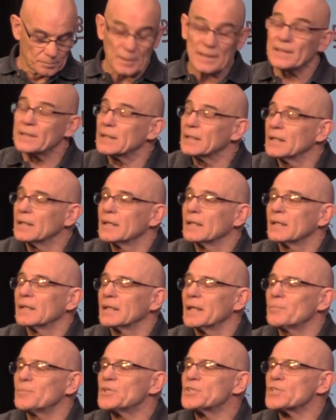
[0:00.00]
but
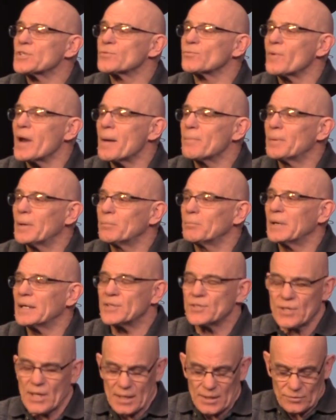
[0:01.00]
let me just wrap up
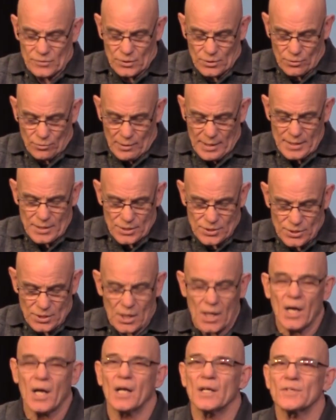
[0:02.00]
by saying the
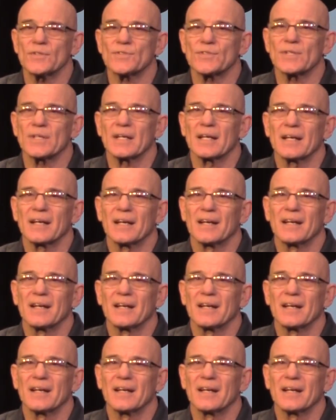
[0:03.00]
greatest cause